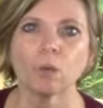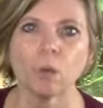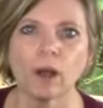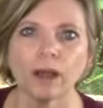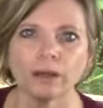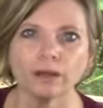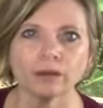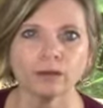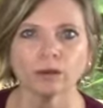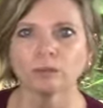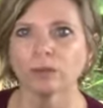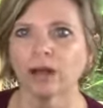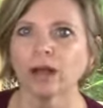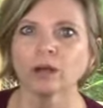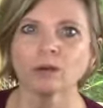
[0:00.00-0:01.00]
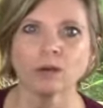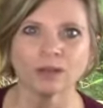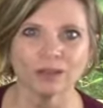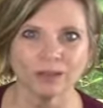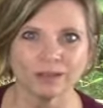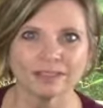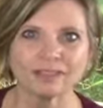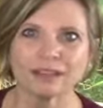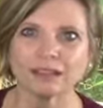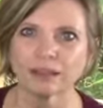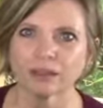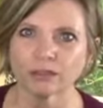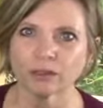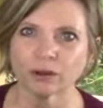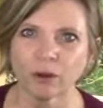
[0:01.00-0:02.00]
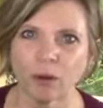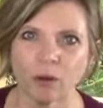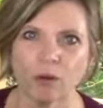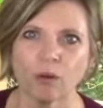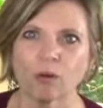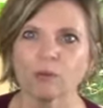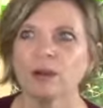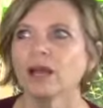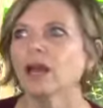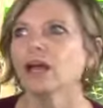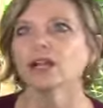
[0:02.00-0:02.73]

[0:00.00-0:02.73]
what your bagua looks like on your home,